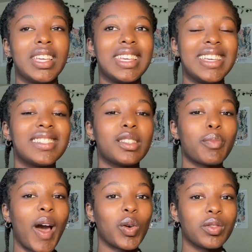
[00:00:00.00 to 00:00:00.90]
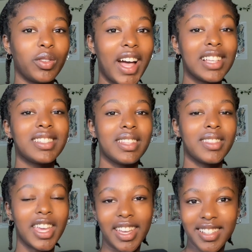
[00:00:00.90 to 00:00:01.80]
is as powerful as he
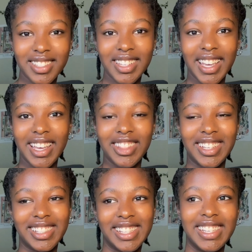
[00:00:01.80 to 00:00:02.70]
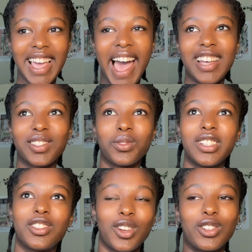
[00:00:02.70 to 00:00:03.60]
thinks, then he, as a
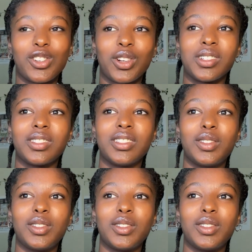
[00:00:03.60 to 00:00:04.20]
researcher,